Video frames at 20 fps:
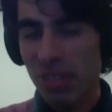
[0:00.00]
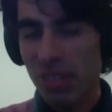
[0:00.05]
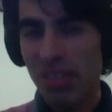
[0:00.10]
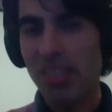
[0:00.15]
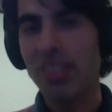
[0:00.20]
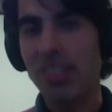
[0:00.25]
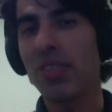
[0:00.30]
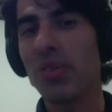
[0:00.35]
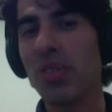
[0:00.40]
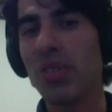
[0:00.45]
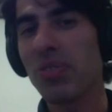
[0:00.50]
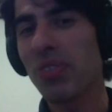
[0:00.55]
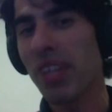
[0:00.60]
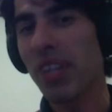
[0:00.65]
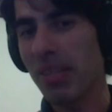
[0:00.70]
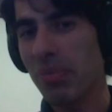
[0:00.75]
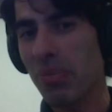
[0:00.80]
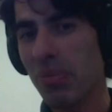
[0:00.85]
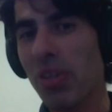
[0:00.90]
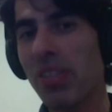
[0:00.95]

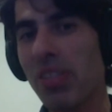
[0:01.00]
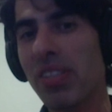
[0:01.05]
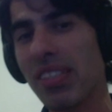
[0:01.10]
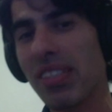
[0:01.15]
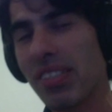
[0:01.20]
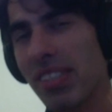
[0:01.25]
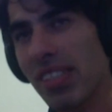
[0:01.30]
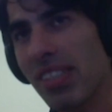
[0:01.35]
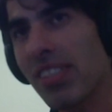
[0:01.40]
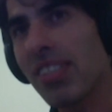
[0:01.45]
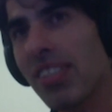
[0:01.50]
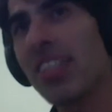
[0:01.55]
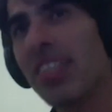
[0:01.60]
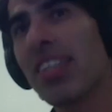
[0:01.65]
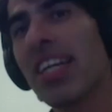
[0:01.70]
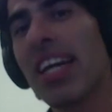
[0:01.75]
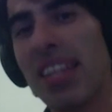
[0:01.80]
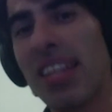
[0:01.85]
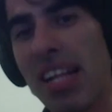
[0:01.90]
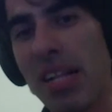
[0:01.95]
unified model, then this here
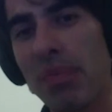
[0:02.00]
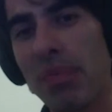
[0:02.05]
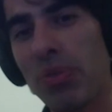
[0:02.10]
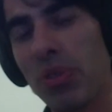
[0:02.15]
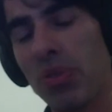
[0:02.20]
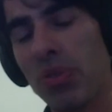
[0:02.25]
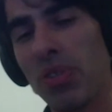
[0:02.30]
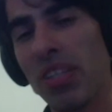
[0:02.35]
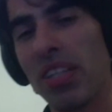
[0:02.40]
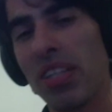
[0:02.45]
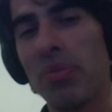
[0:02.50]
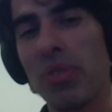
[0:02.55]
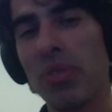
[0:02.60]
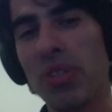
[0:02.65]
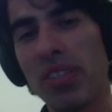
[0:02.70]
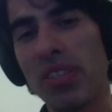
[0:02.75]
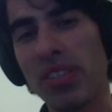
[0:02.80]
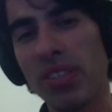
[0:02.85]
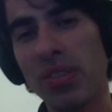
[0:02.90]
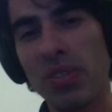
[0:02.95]
can help you really,
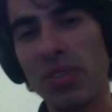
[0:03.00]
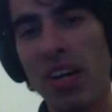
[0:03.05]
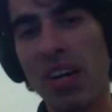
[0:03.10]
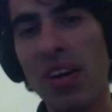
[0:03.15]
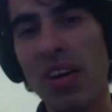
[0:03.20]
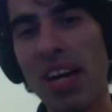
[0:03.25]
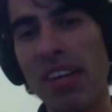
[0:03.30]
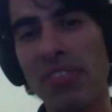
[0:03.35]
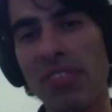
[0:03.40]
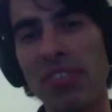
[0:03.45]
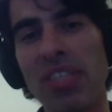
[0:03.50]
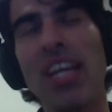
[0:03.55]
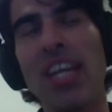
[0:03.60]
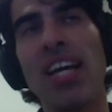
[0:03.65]
because you now have